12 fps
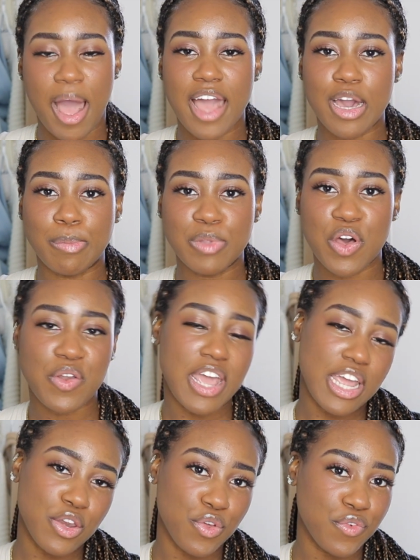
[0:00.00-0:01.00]
I upload
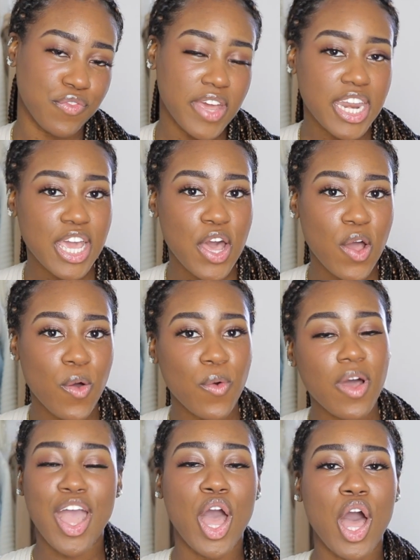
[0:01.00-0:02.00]
a new video.